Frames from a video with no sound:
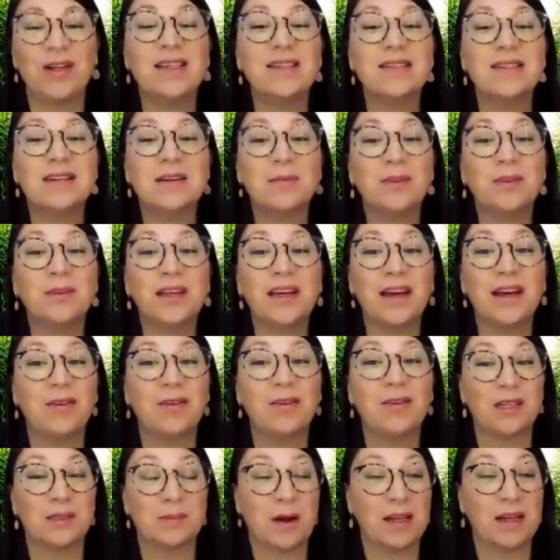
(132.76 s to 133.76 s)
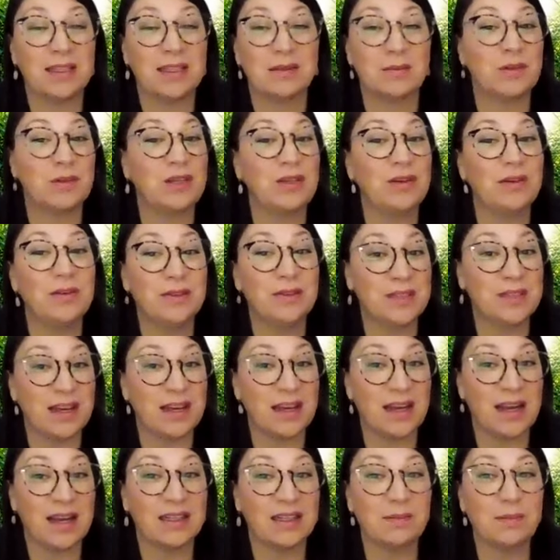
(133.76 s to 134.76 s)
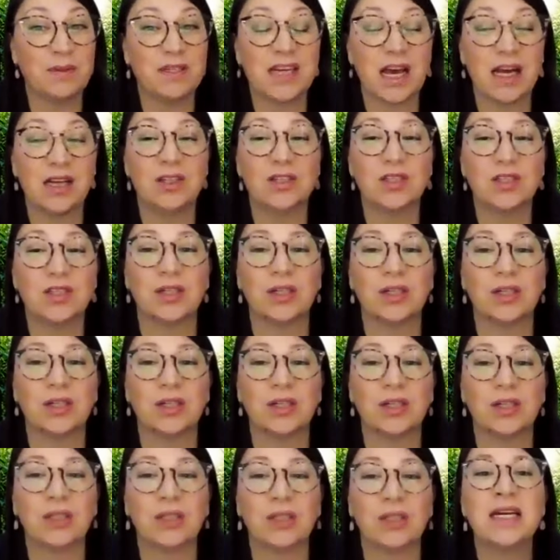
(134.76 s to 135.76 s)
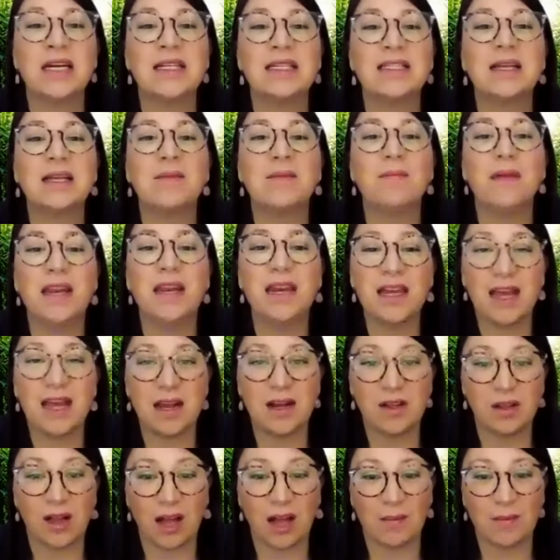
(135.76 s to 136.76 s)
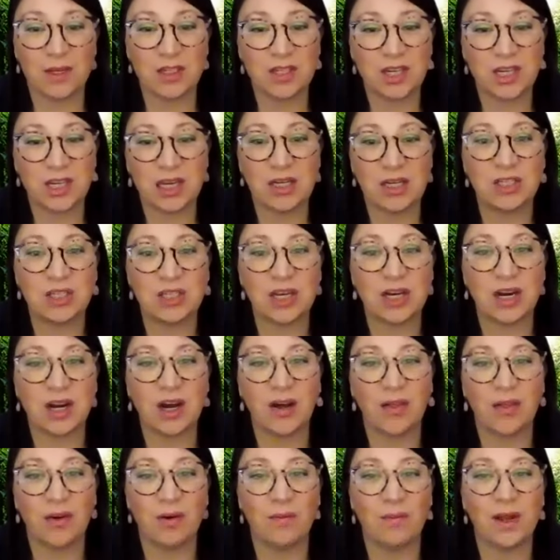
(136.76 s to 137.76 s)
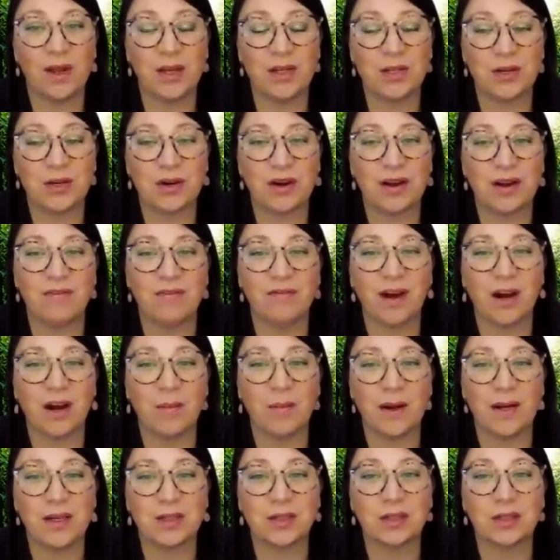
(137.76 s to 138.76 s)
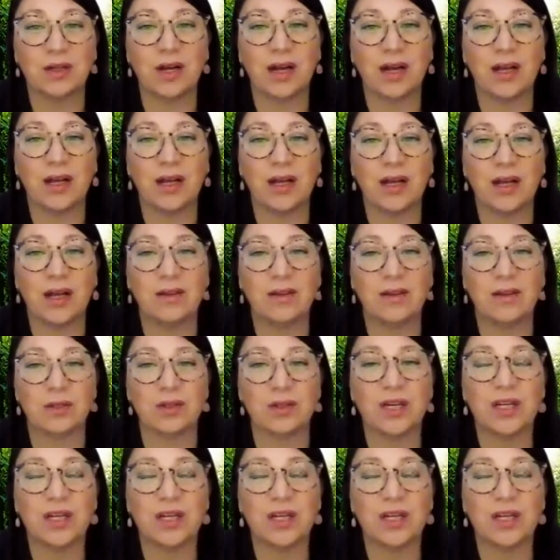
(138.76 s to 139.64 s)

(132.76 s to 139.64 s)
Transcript: reasonably and responsibly using its potential to mitigate climate change and other major environmental and social